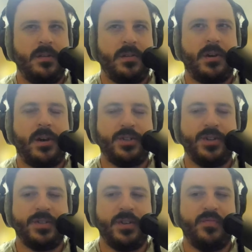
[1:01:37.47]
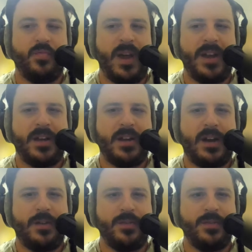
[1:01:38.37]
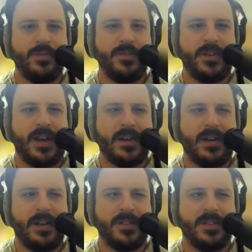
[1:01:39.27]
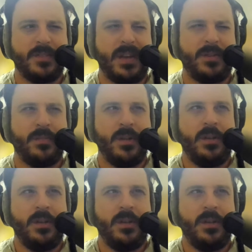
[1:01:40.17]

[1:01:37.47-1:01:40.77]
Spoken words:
cautious of when and how you use the diagnostics menu.